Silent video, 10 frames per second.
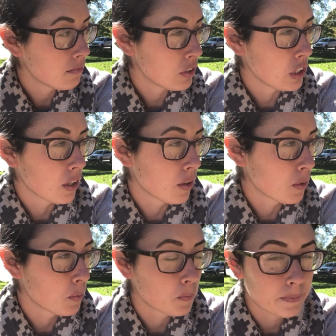
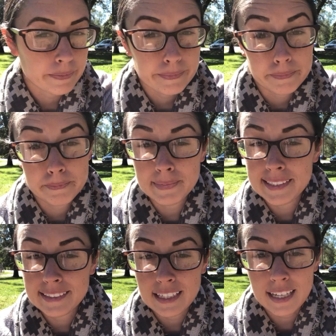So
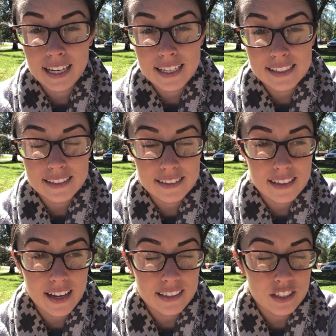I guess
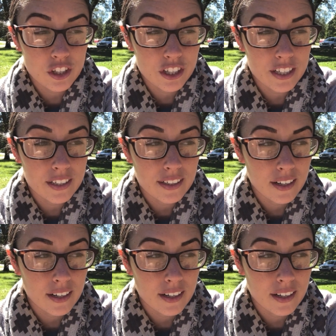that's good.